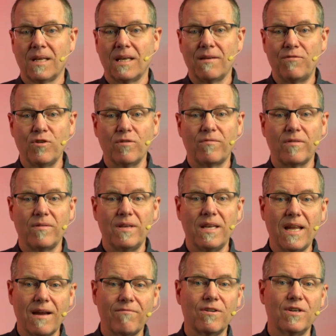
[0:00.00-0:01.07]
If you've
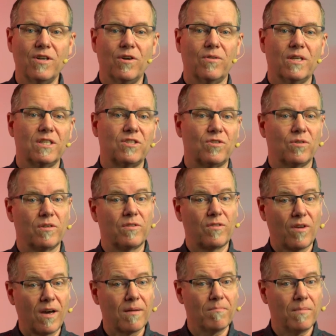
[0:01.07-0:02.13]
never noticed or
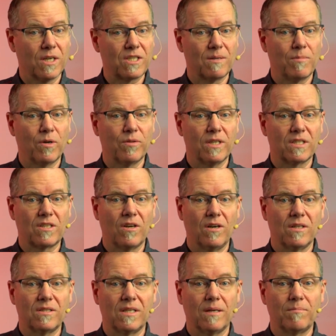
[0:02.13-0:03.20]
thought much about this
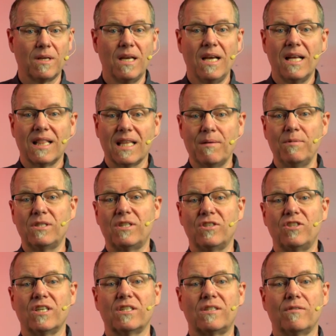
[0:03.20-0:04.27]
concept, let me
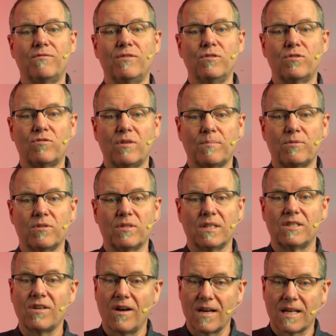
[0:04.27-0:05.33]
suggest a few scriptures
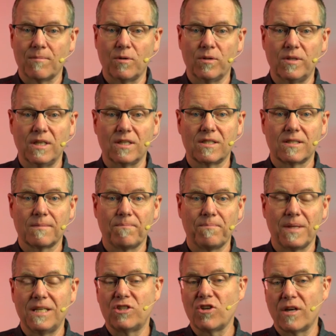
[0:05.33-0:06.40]
that talk about this.
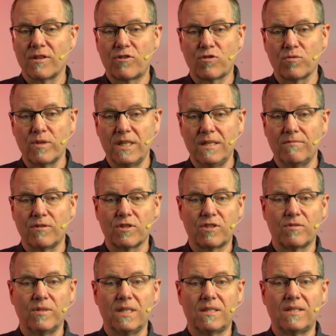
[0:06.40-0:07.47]
In John 3, verse
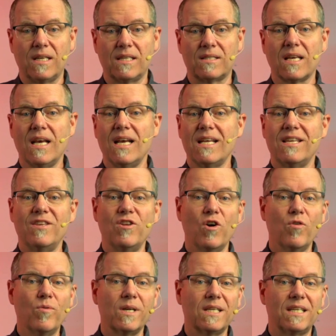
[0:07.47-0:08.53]
3, it says,
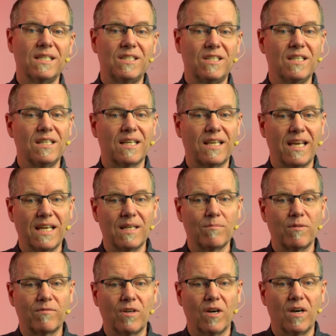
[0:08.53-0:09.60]
No one can see the kingdom
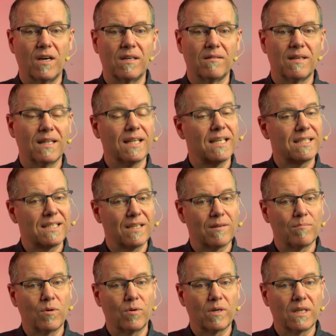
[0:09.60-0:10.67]
of God unless they are
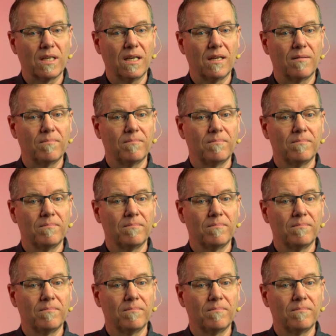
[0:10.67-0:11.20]
born again.